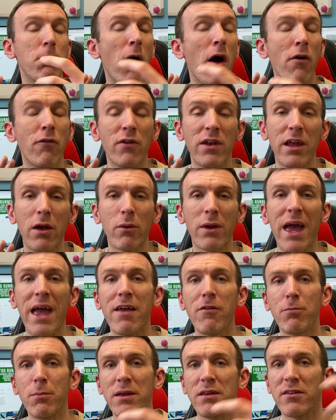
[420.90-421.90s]
perfectly
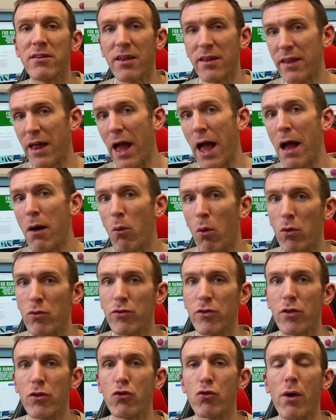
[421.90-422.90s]
okay for me to take that out
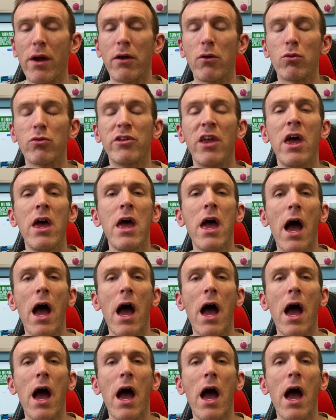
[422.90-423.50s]
onto the trails